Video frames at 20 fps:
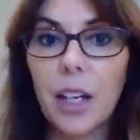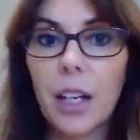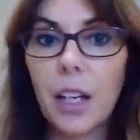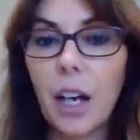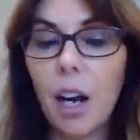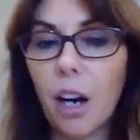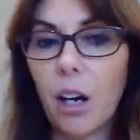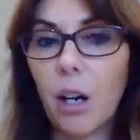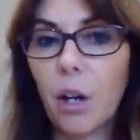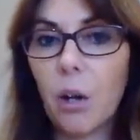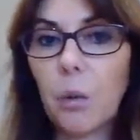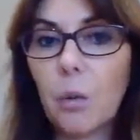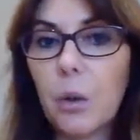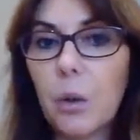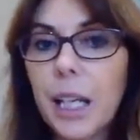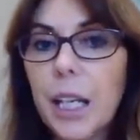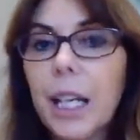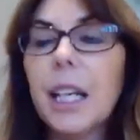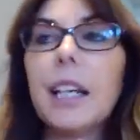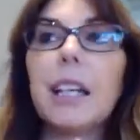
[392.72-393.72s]
Are
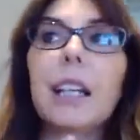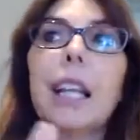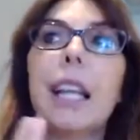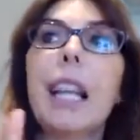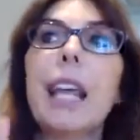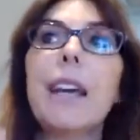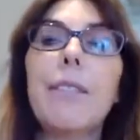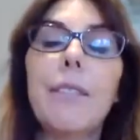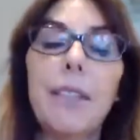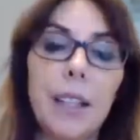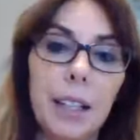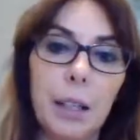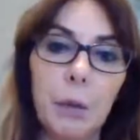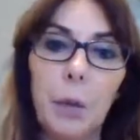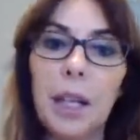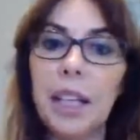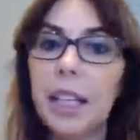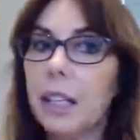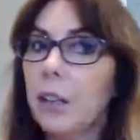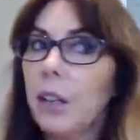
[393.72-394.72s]
we
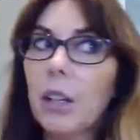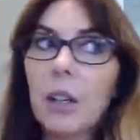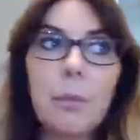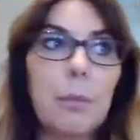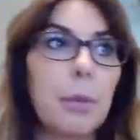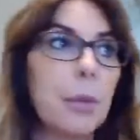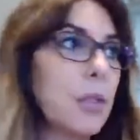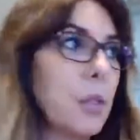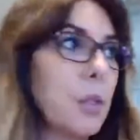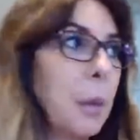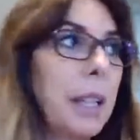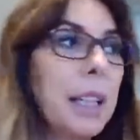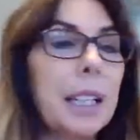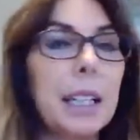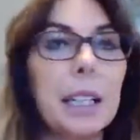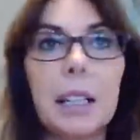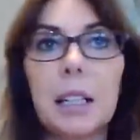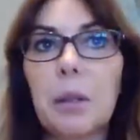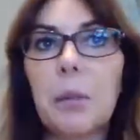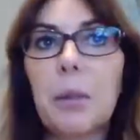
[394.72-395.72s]
waking up,
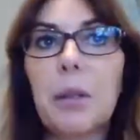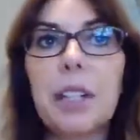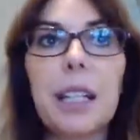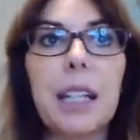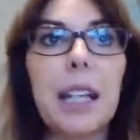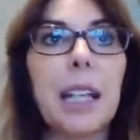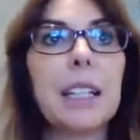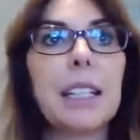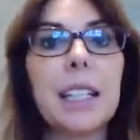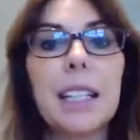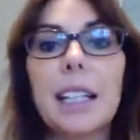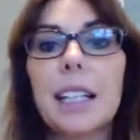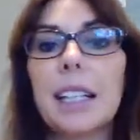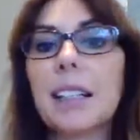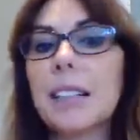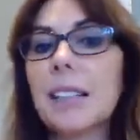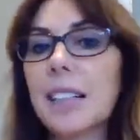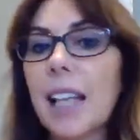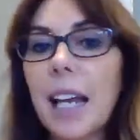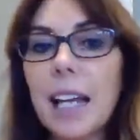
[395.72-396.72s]
speaking, communicating,
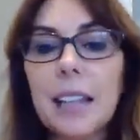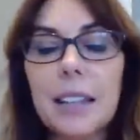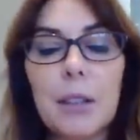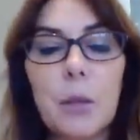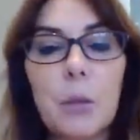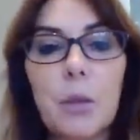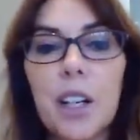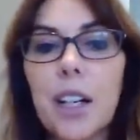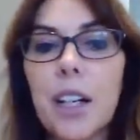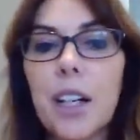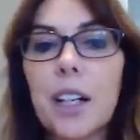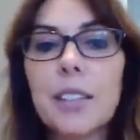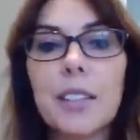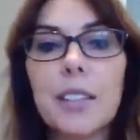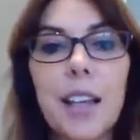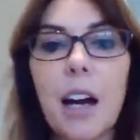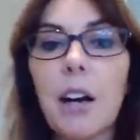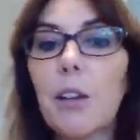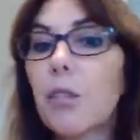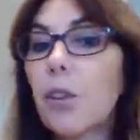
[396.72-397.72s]
saying the words
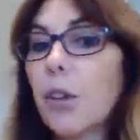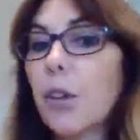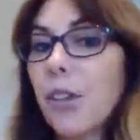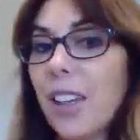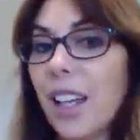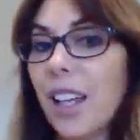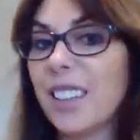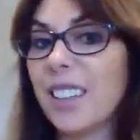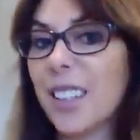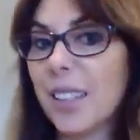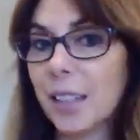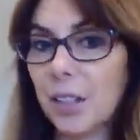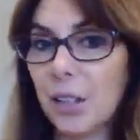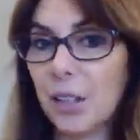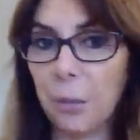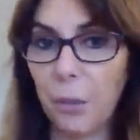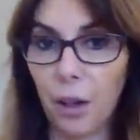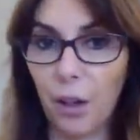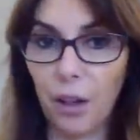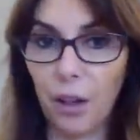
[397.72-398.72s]
that are authentic
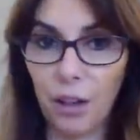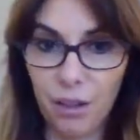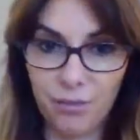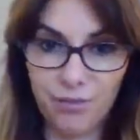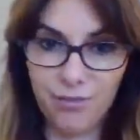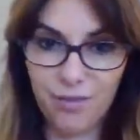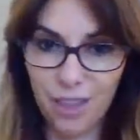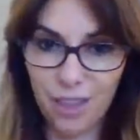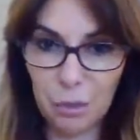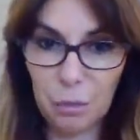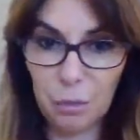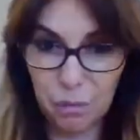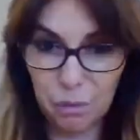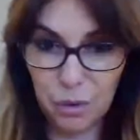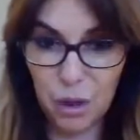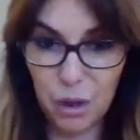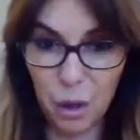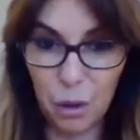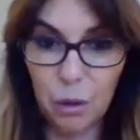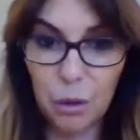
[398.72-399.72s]
to our
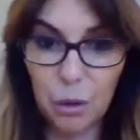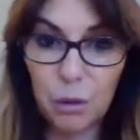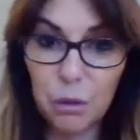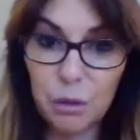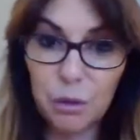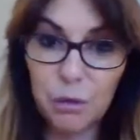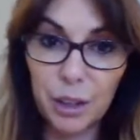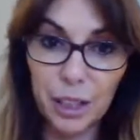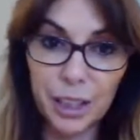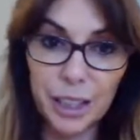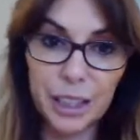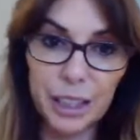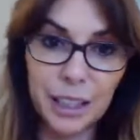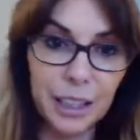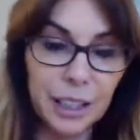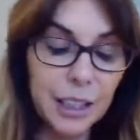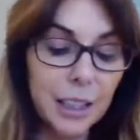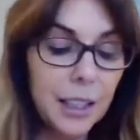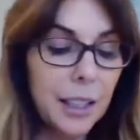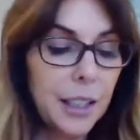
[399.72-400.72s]
soul, really?
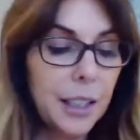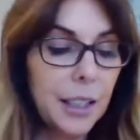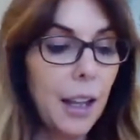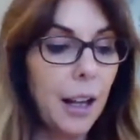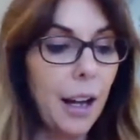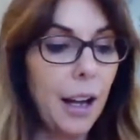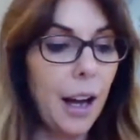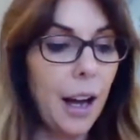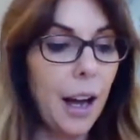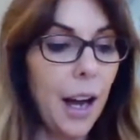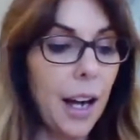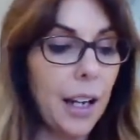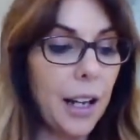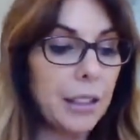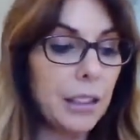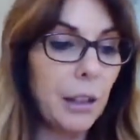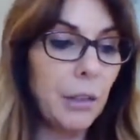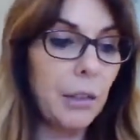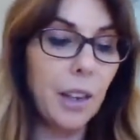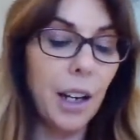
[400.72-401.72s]

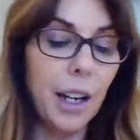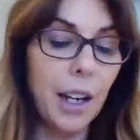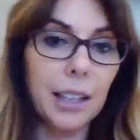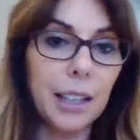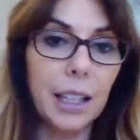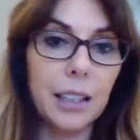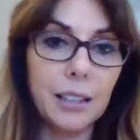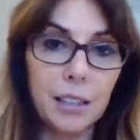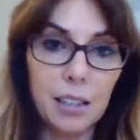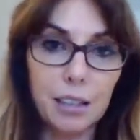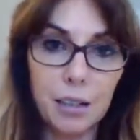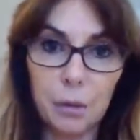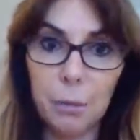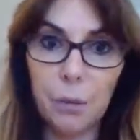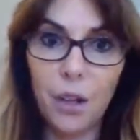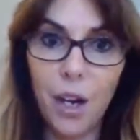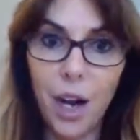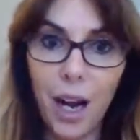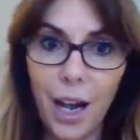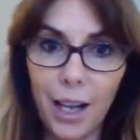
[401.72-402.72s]
And if that gets
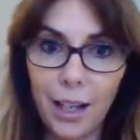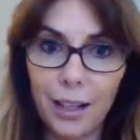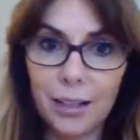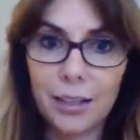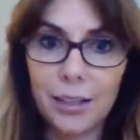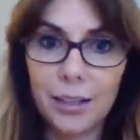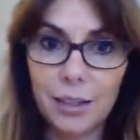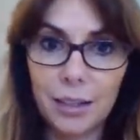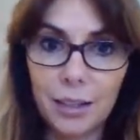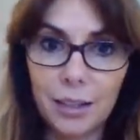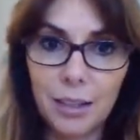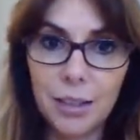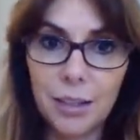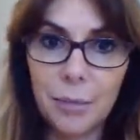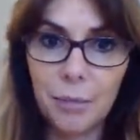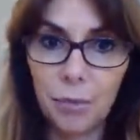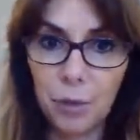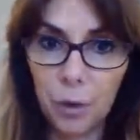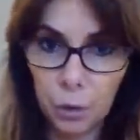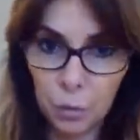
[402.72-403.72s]
suppressed,
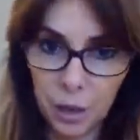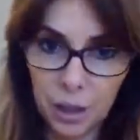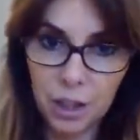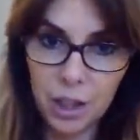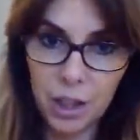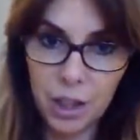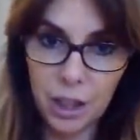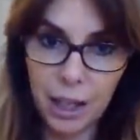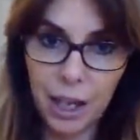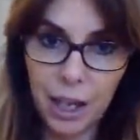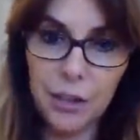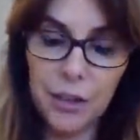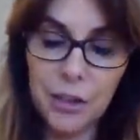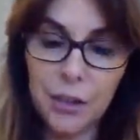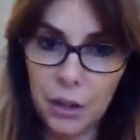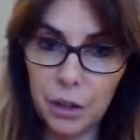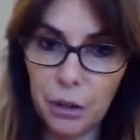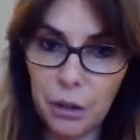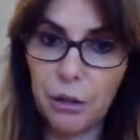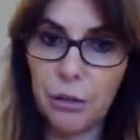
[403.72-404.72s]
which it can
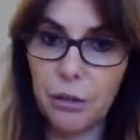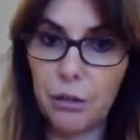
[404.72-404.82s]
do